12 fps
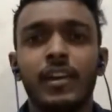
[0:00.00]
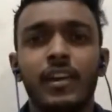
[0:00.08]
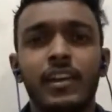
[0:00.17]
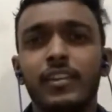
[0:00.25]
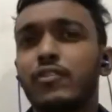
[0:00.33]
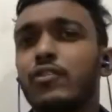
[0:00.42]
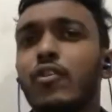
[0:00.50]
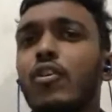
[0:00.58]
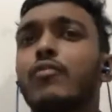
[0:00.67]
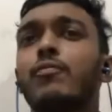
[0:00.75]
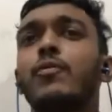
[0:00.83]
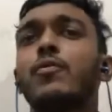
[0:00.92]
is
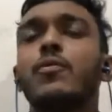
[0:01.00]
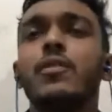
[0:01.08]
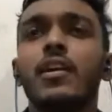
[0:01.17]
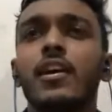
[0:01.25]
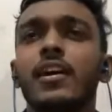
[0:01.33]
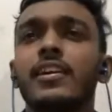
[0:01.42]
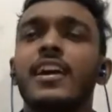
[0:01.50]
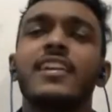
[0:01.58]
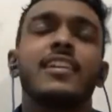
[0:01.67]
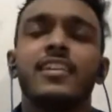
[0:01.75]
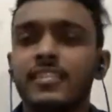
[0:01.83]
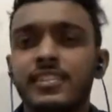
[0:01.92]
not for
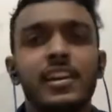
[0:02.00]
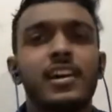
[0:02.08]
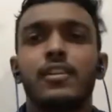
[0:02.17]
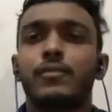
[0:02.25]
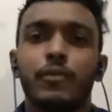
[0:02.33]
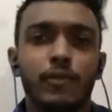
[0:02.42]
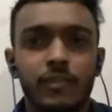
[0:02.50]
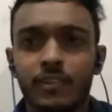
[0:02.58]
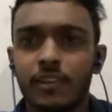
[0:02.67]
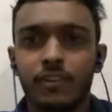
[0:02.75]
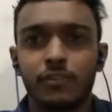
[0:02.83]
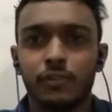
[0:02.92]
getting JRF or
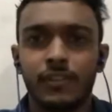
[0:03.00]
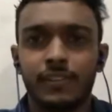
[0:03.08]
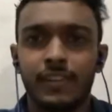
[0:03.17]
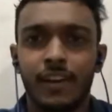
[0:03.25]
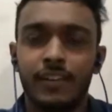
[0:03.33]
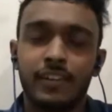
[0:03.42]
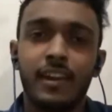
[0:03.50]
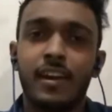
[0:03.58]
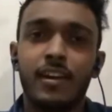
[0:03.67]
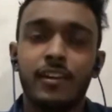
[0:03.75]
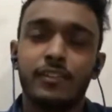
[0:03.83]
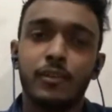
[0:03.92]
UGC net.
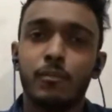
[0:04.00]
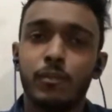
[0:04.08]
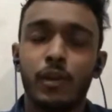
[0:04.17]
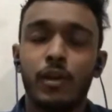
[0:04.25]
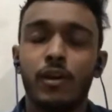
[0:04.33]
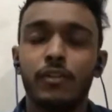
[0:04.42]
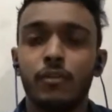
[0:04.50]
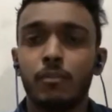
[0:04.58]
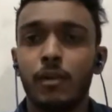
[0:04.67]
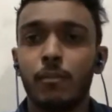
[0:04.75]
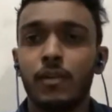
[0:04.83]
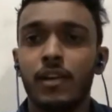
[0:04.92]
Yeah, some
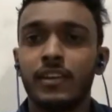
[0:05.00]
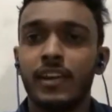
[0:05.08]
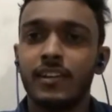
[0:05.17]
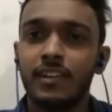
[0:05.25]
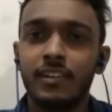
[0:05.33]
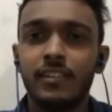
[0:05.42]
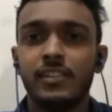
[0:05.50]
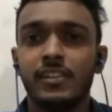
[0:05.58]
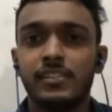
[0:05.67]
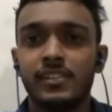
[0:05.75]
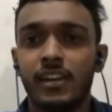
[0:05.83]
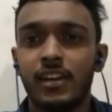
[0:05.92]
people are getting a
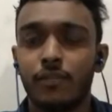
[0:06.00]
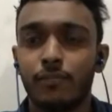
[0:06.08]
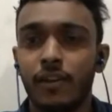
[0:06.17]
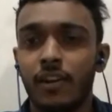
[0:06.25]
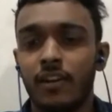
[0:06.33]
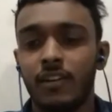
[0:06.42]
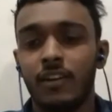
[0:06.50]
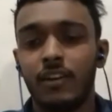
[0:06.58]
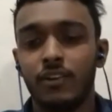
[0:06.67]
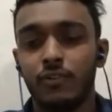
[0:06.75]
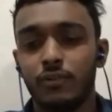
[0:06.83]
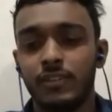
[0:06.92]
JRF and
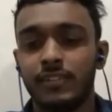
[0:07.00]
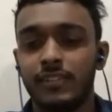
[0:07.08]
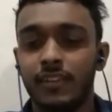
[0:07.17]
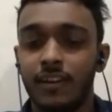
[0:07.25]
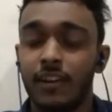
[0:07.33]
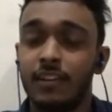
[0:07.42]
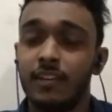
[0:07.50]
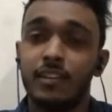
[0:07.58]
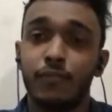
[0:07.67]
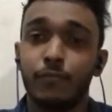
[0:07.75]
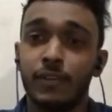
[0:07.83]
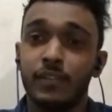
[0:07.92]
UGC net
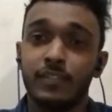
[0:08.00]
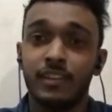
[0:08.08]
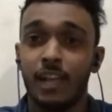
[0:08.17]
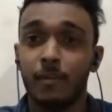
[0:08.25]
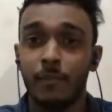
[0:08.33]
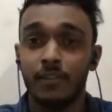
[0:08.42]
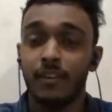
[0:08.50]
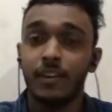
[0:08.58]
the first time. And